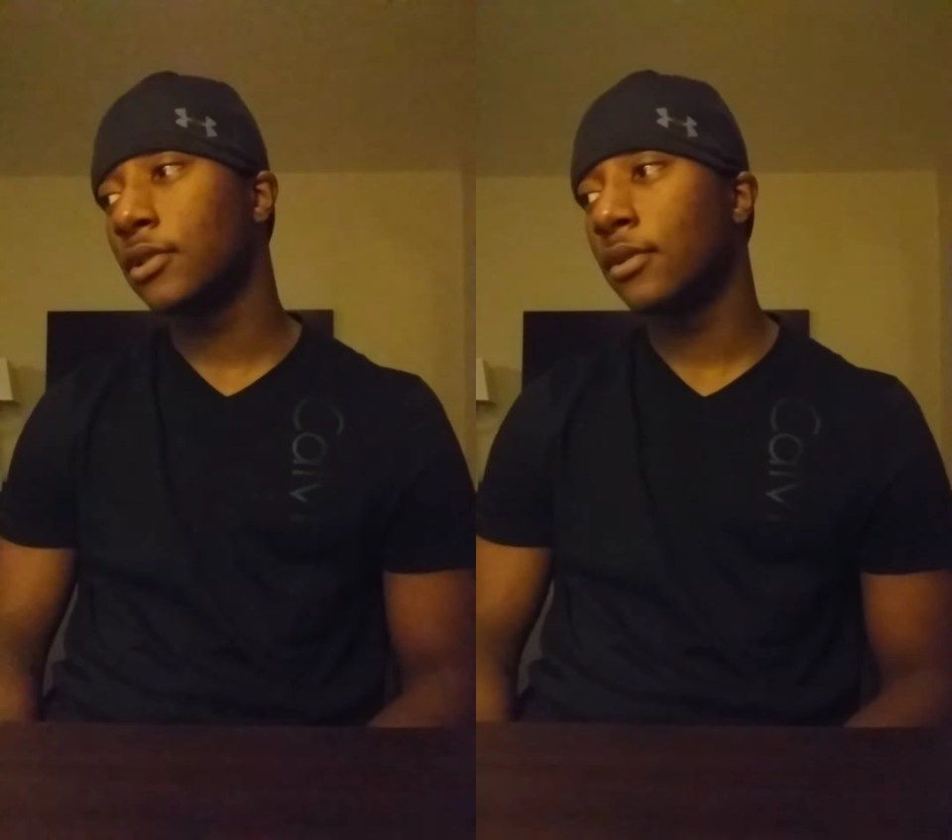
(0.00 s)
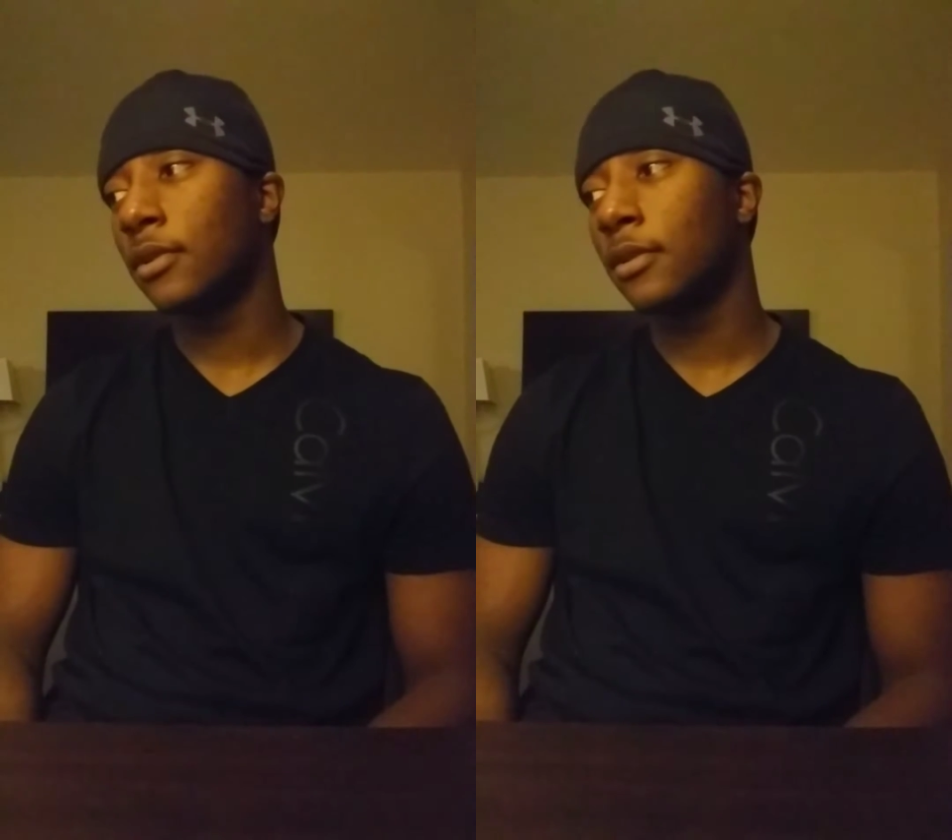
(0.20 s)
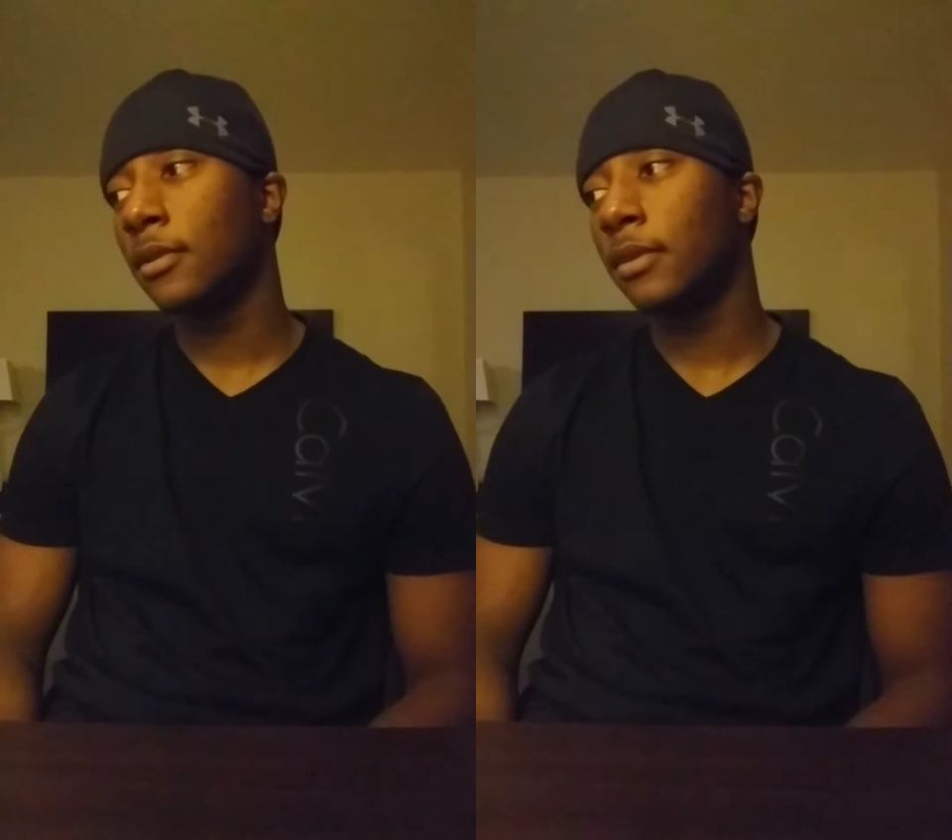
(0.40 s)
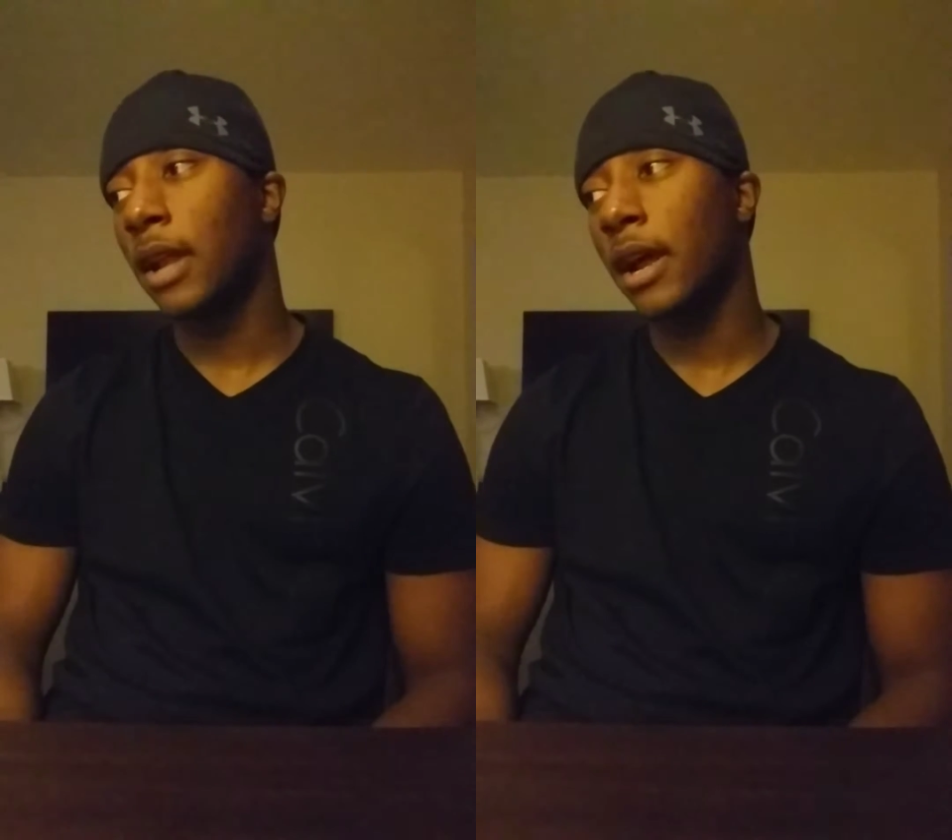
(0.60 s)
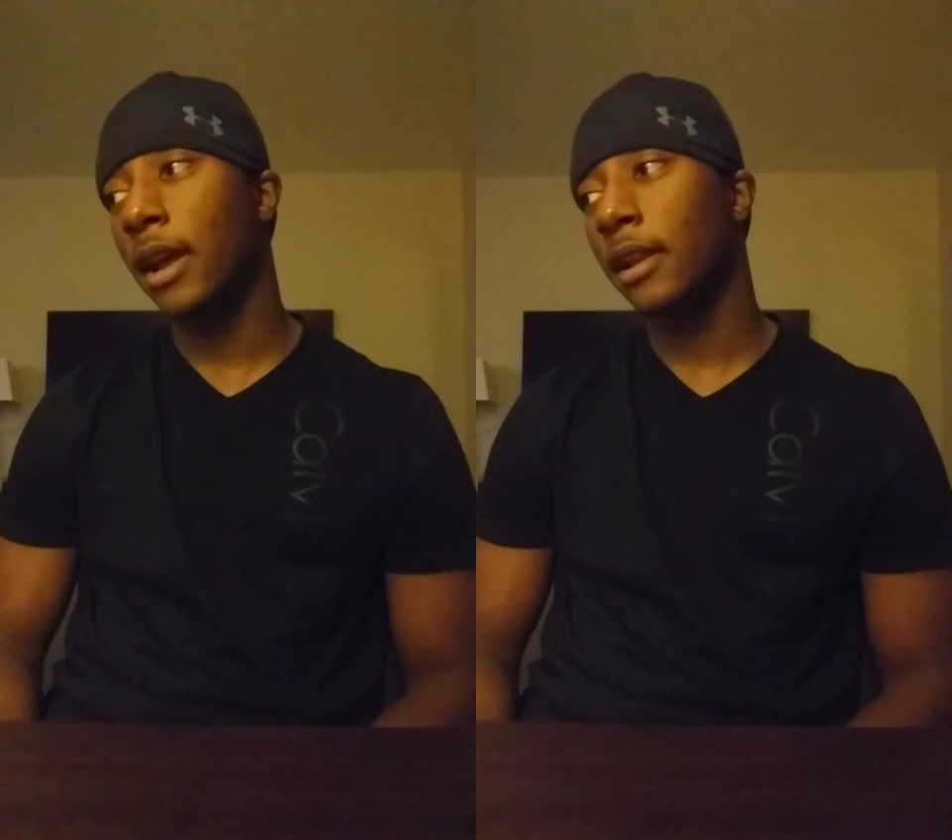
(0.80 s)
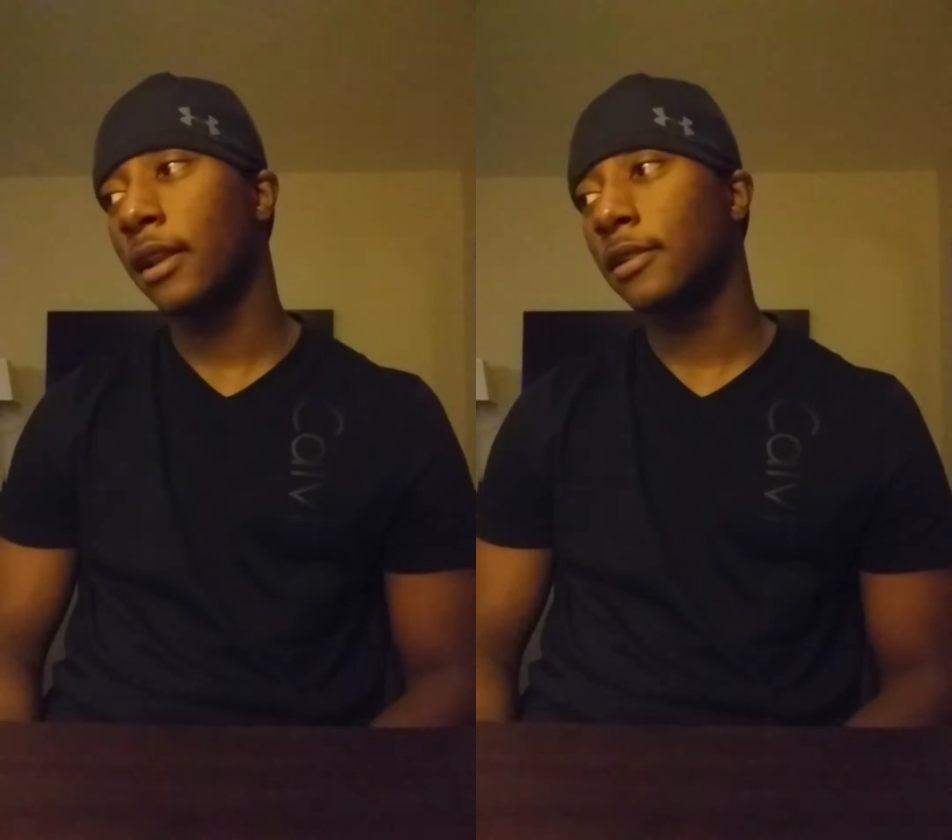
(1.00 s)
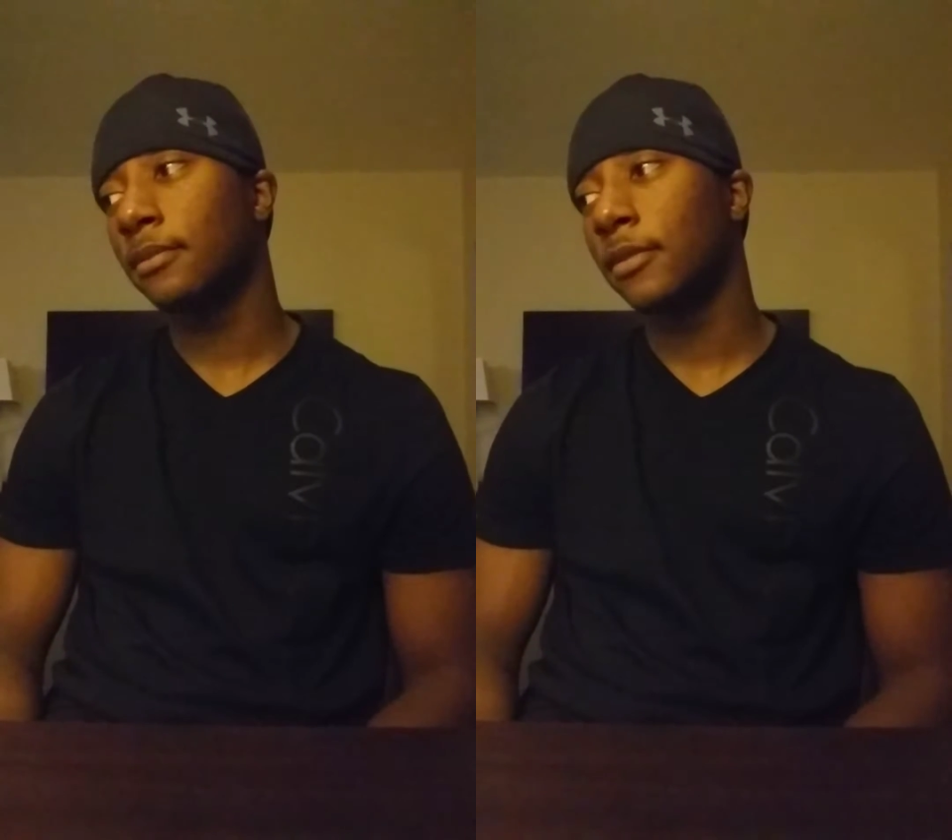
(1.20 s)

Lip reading: to him, and I got to